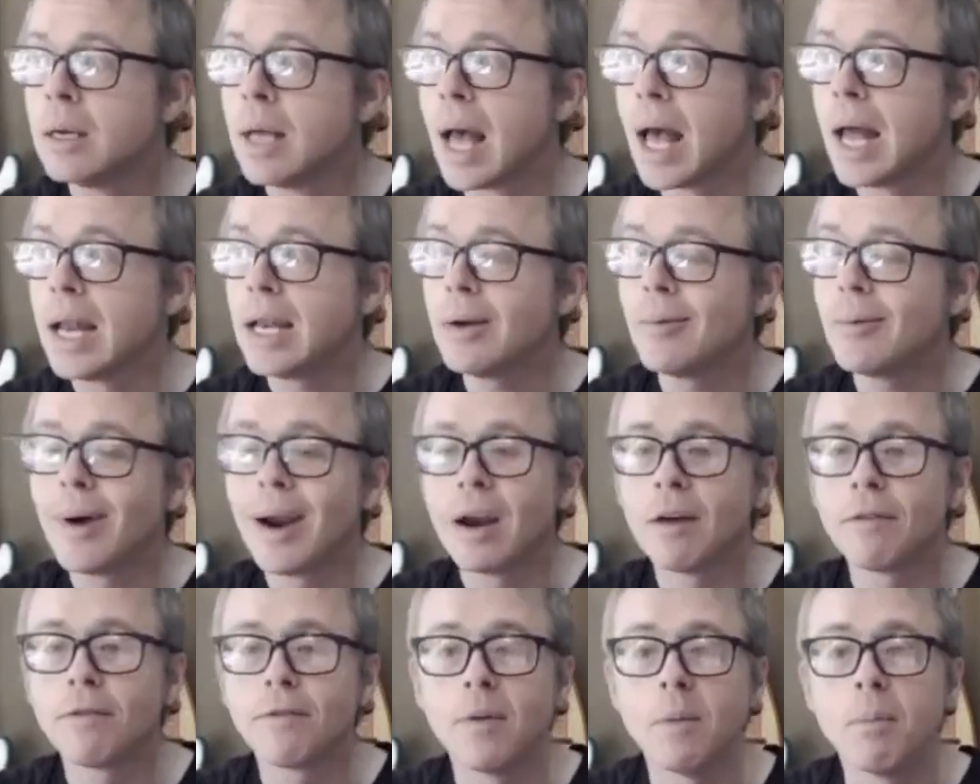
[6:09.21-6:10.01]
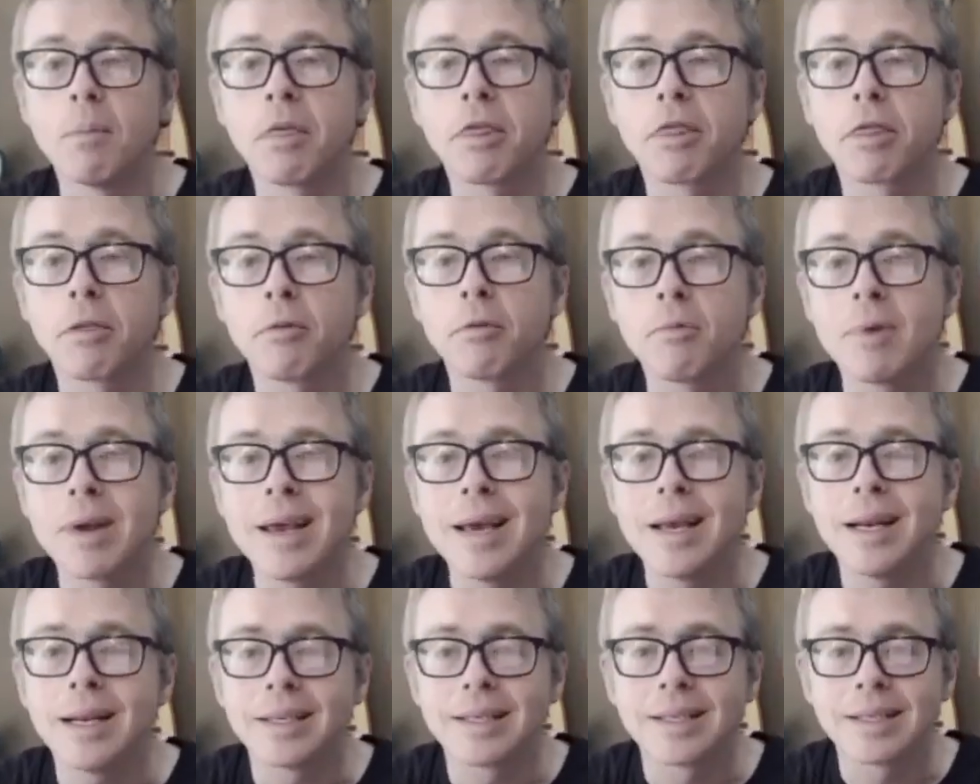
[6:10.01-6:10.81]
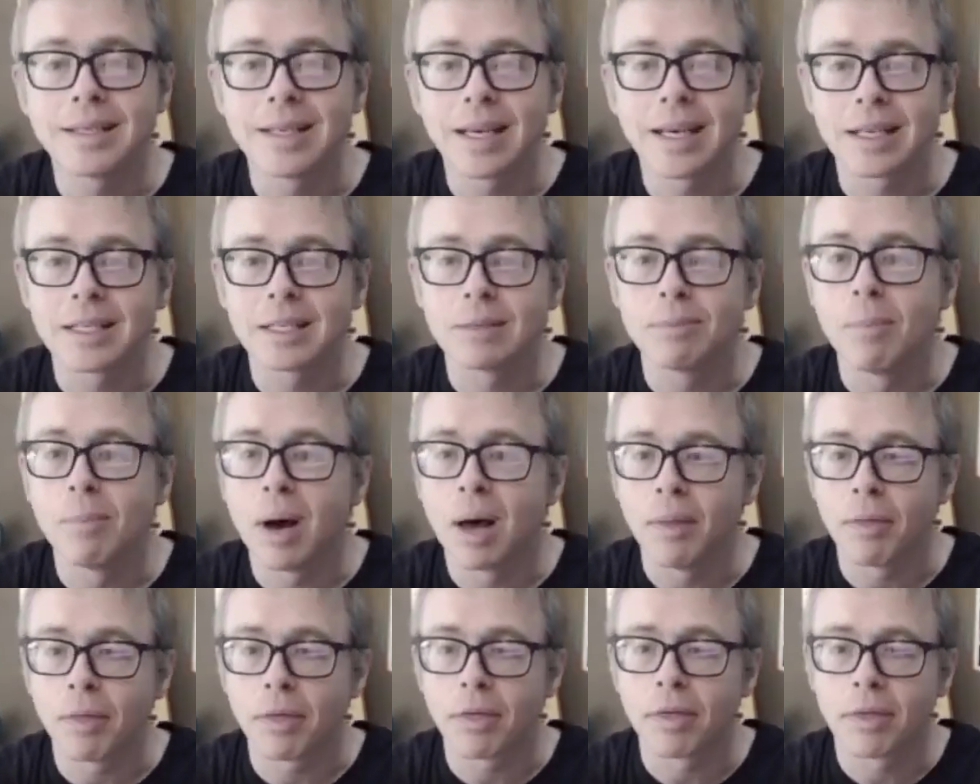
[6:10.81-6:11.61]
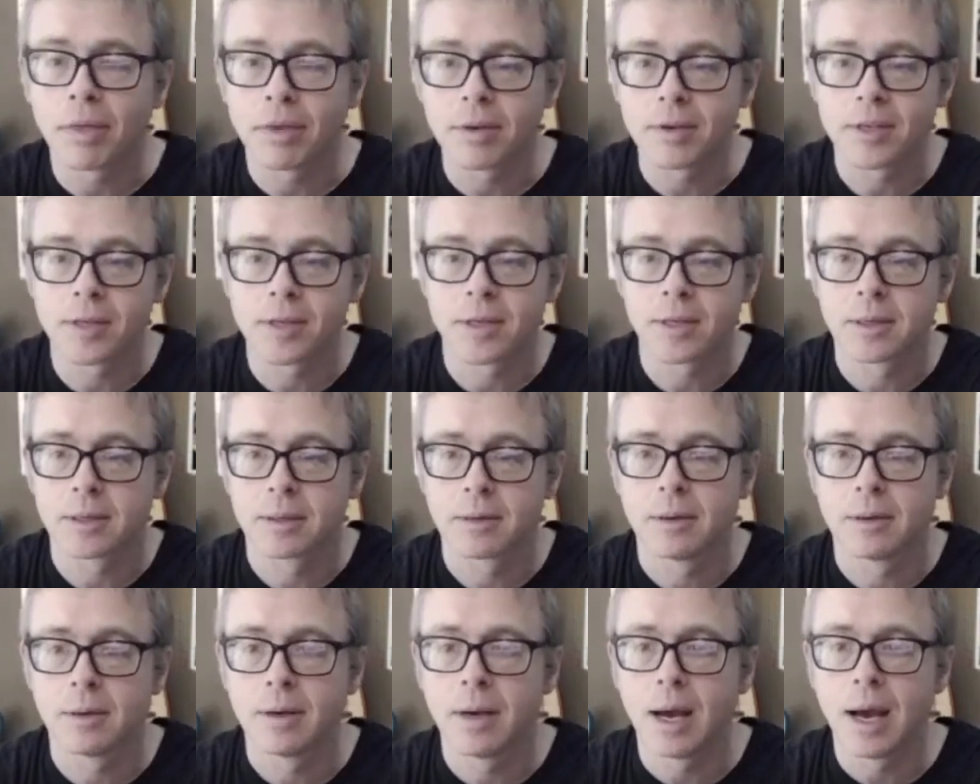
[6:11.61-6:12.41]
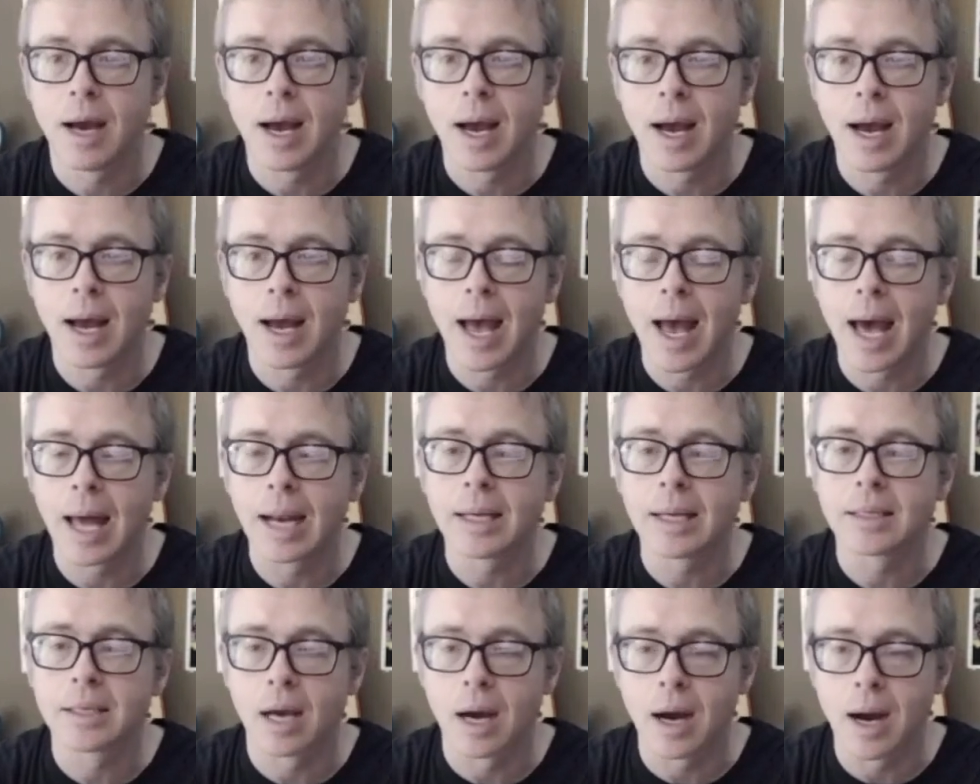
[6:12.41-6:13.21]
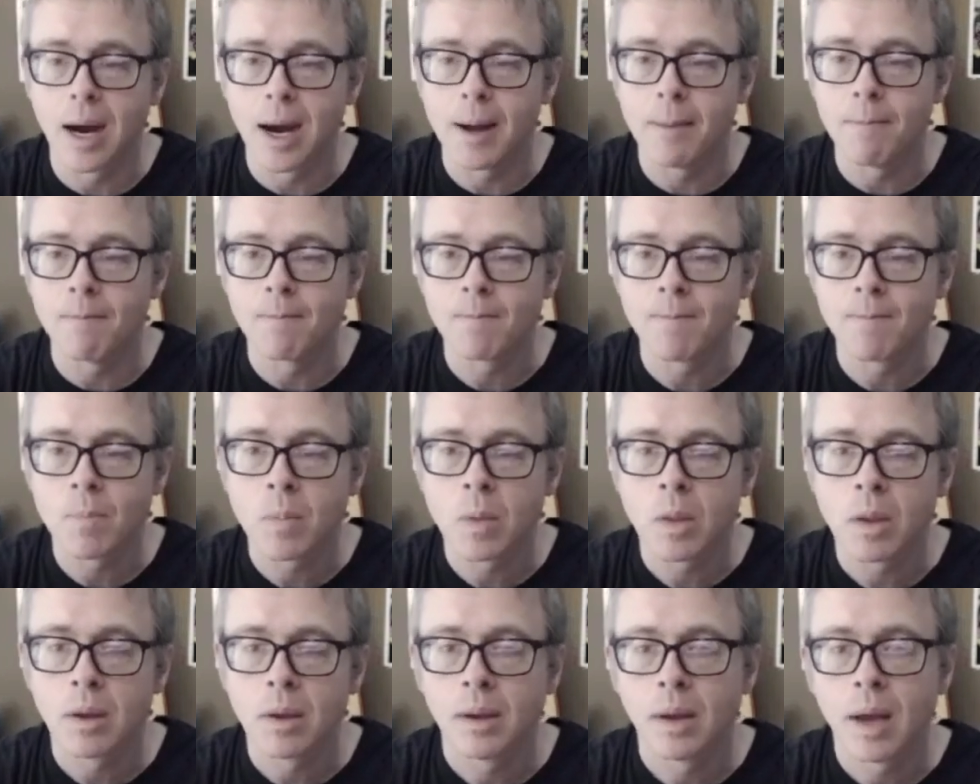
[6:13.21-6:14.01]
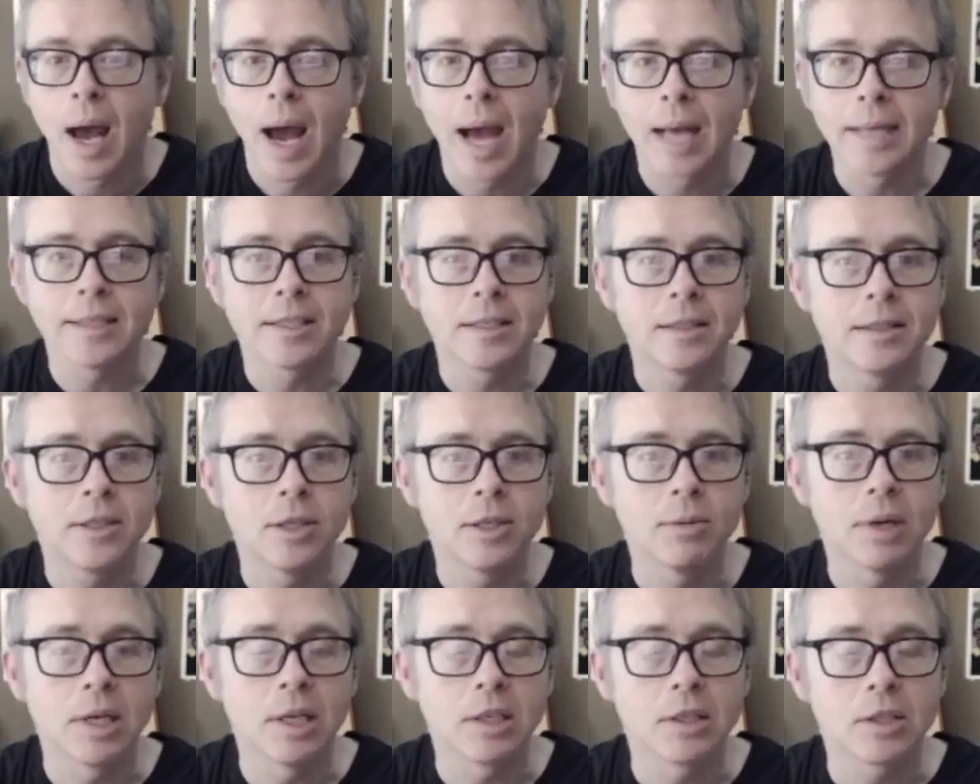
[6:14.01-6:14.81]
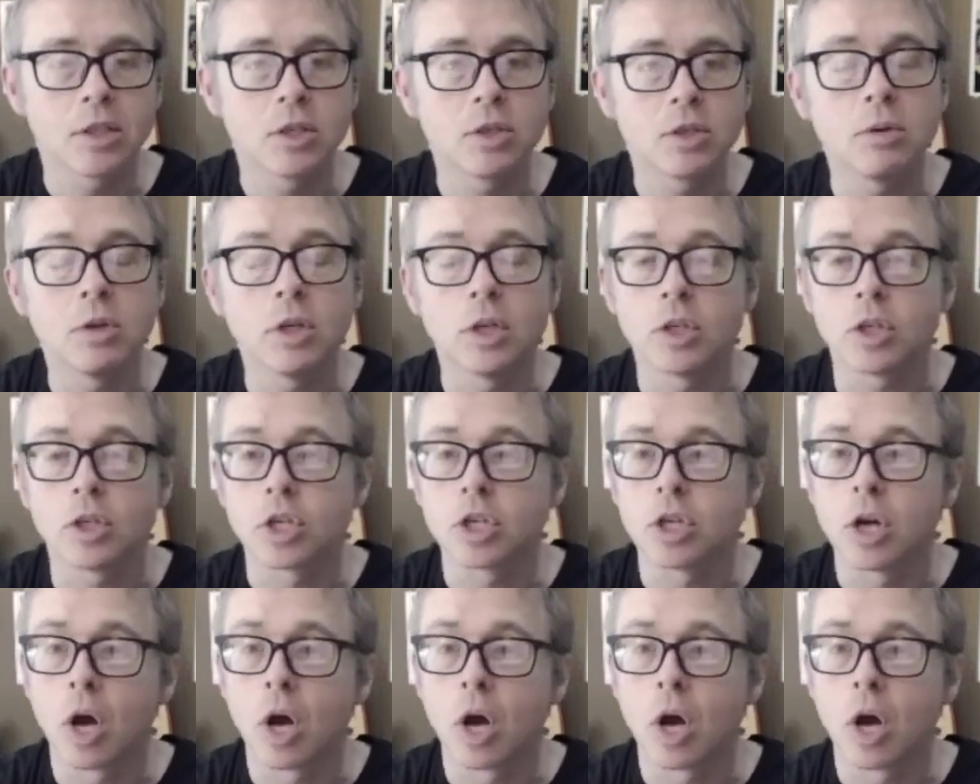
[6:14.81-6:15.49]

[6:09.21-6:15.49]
anywhere from 3 to 6 months at a time. I do a student